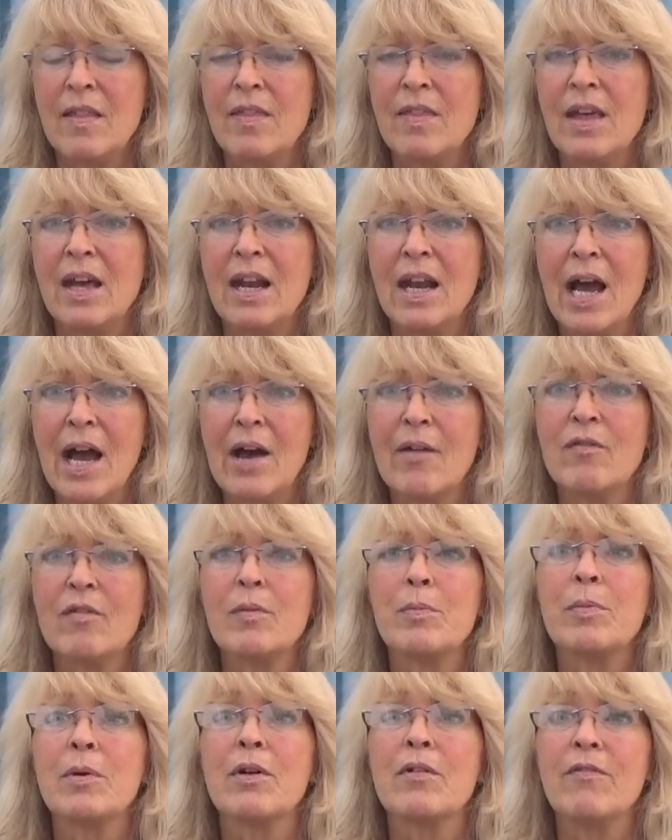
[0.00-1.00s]
that have a
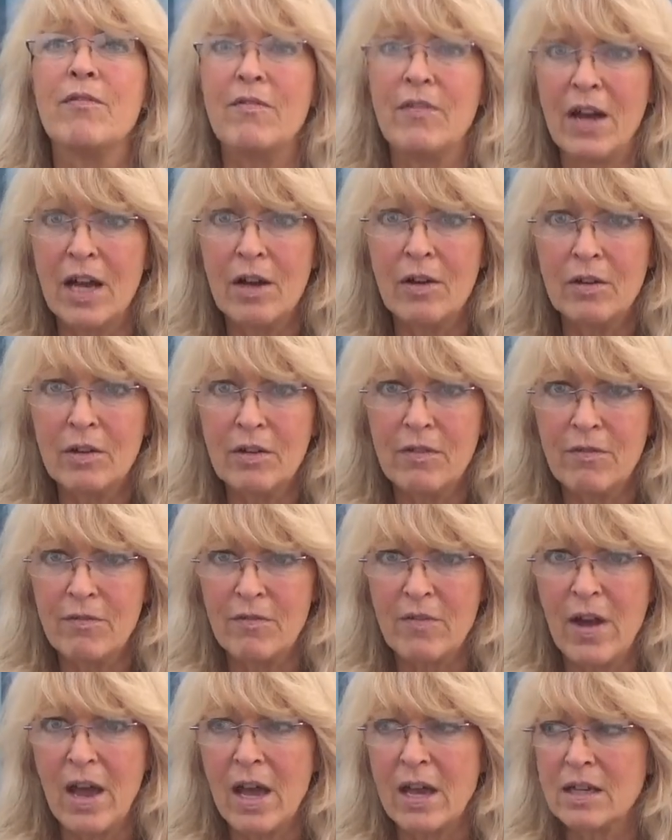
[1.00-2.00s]
profound
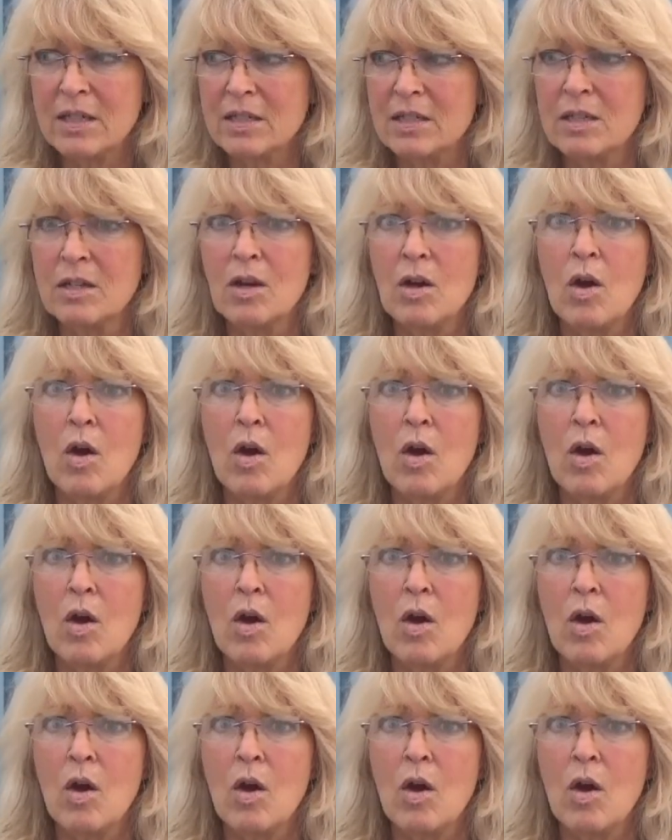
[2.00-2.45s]
effect